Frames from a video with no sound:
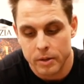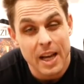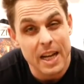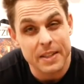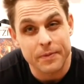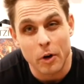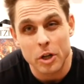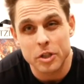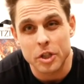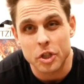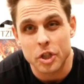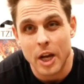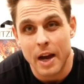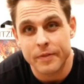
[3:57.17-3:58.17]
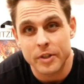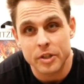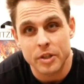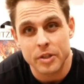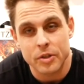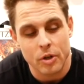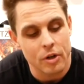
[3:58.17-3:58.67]
As far as the shaft is
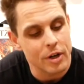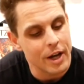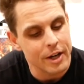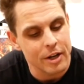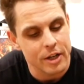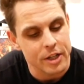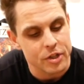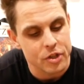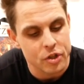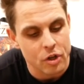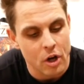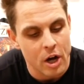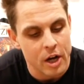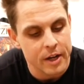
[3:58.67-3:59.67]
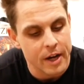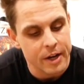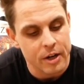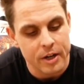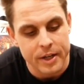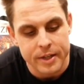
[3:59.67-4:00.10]
concerned, I got it stock. I got a